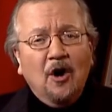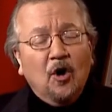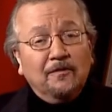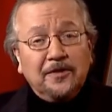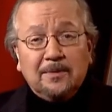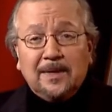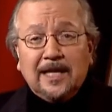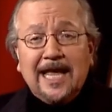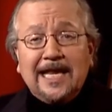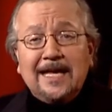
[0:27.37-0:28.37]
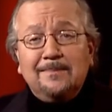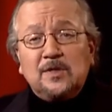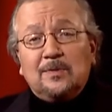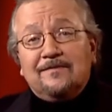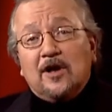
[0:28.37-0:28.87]
Over the
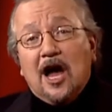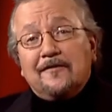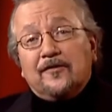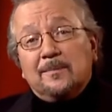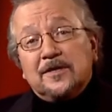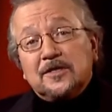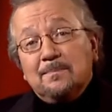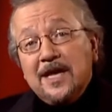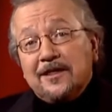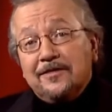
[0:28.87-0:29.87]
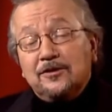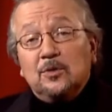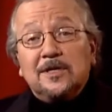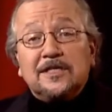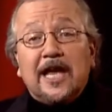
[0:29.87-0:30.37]
millenniums, we've gone from its myth
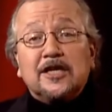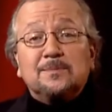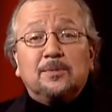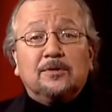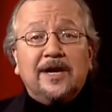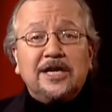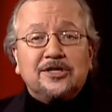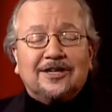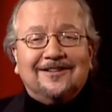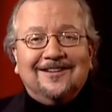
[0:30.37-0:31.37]
to its exploration.